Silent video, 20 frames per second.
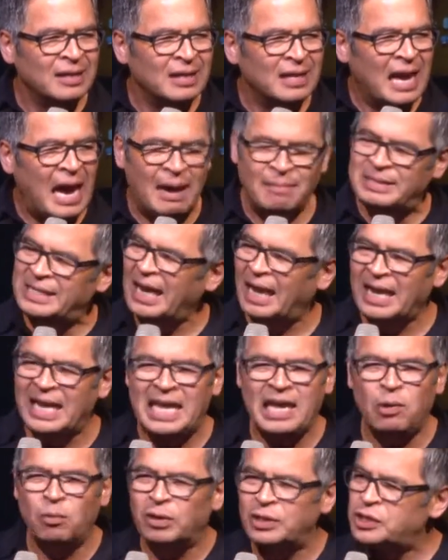I'm telling you,
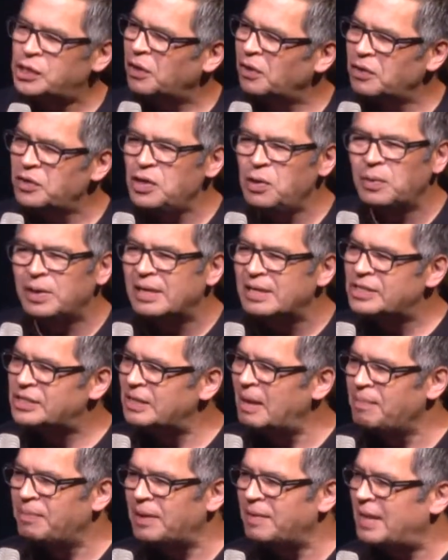He will turn you into
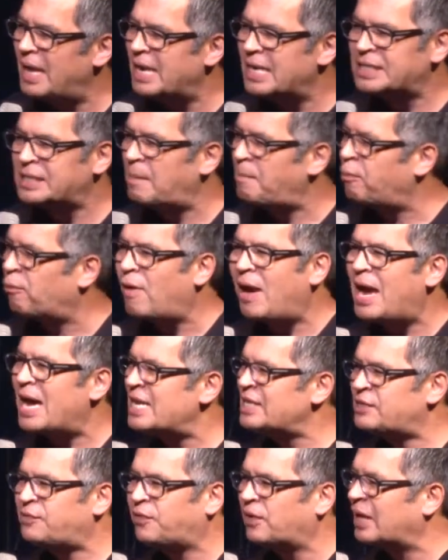something that is a
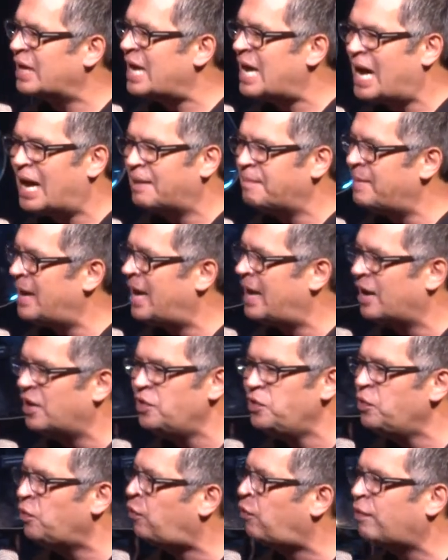prize for God, man, a
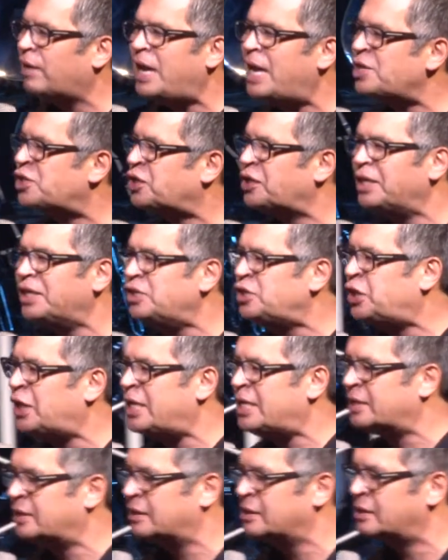new creation in
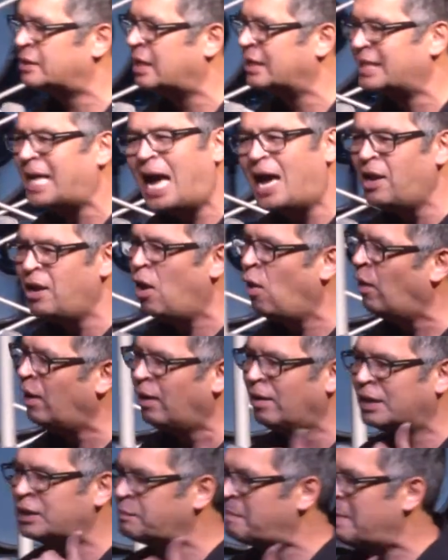Jesus. Because I know it looks